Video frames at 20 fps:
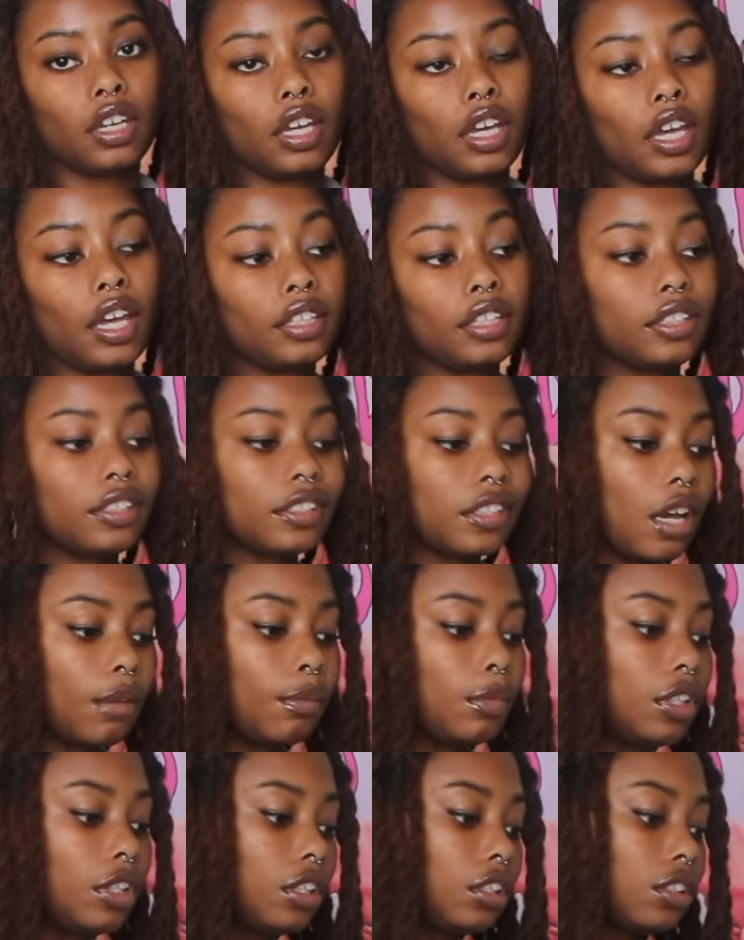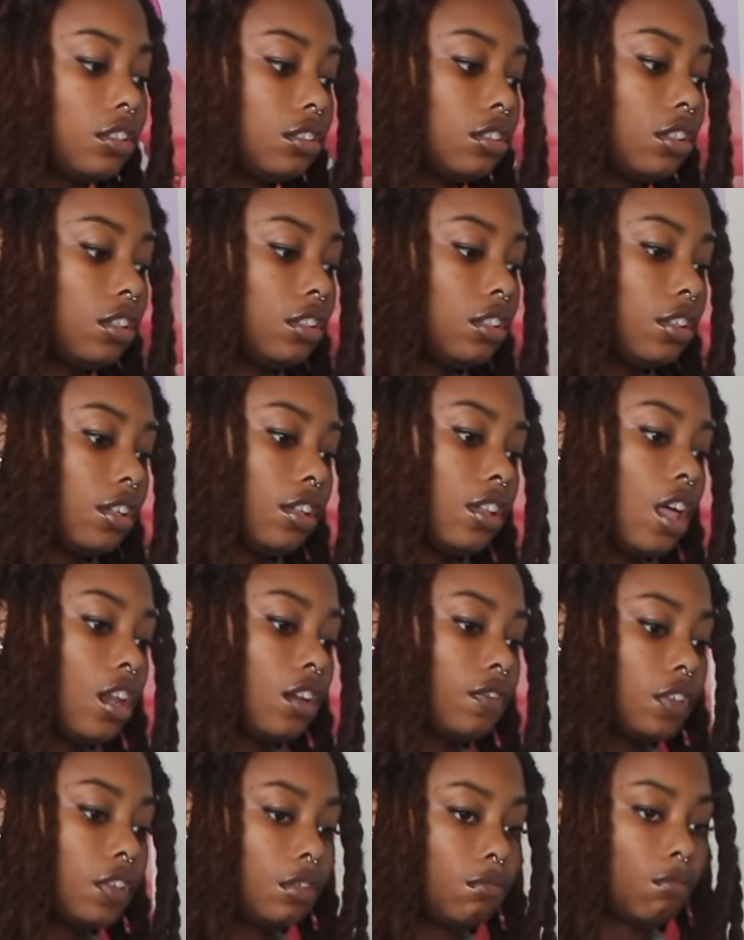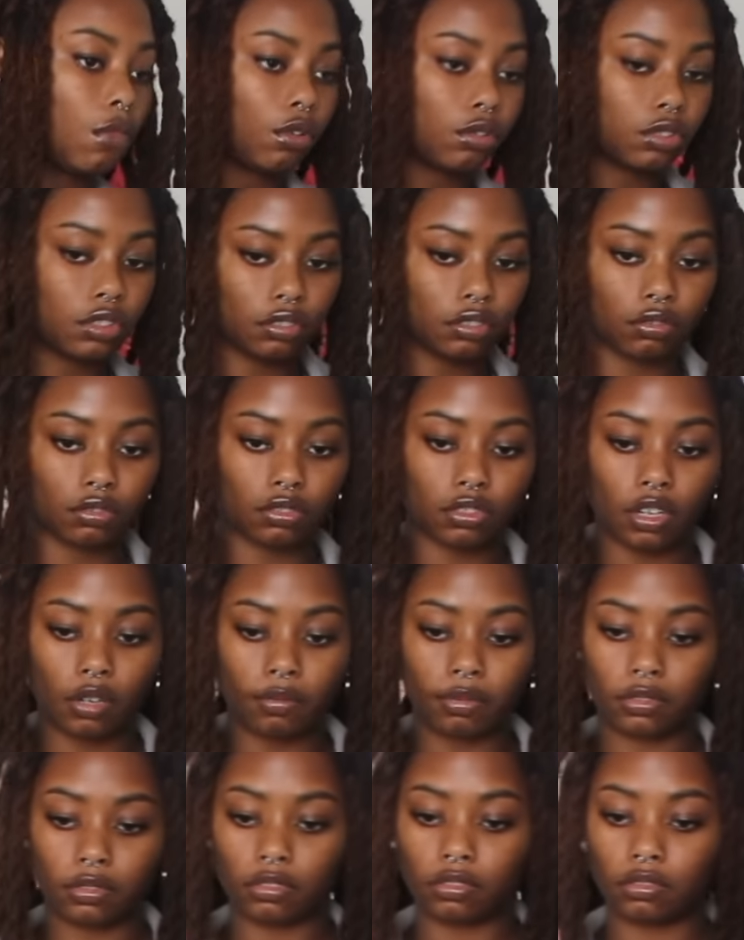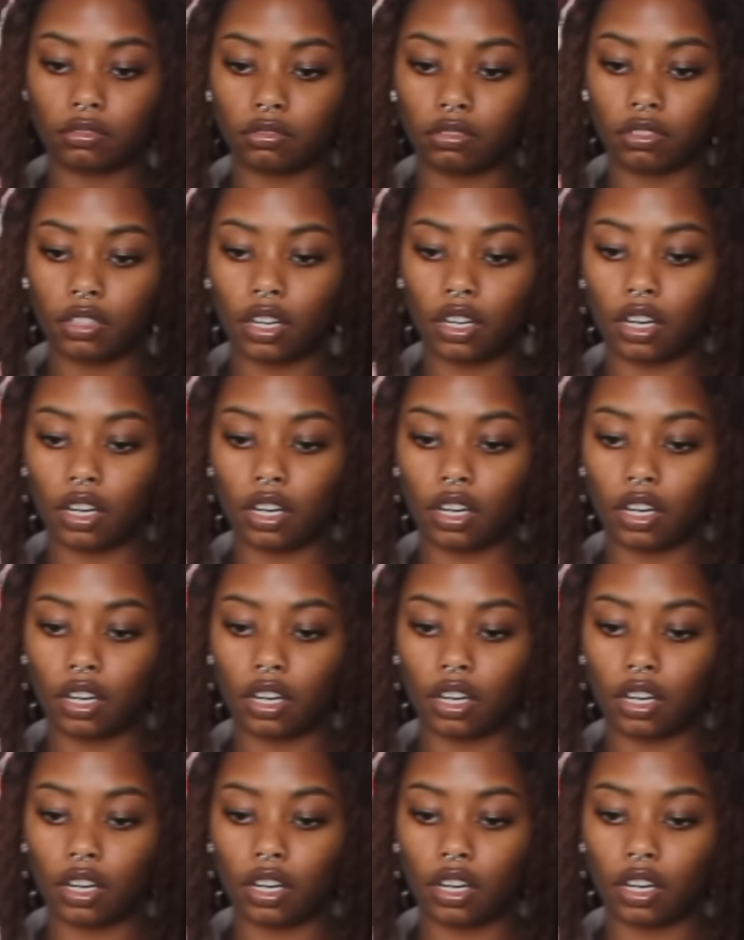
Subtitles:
And this got me in a lot of emotional trouble,